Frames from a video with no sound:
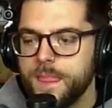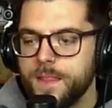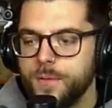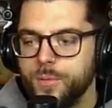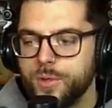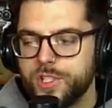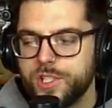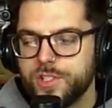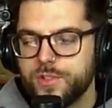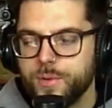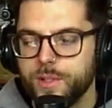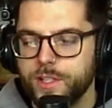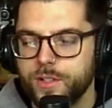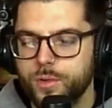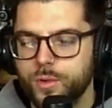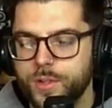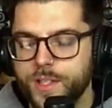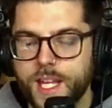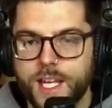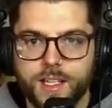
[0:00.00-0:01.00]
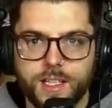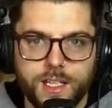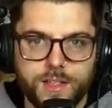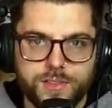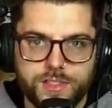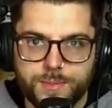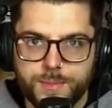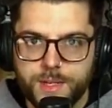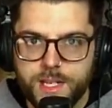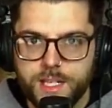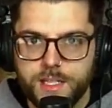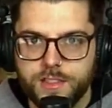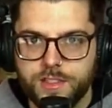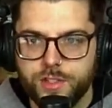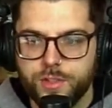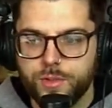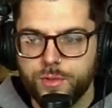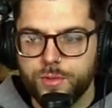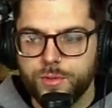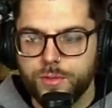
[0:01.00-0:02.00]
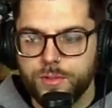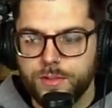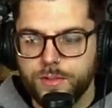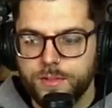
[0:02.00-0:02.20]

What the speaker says: which is really cool. And that leaves me to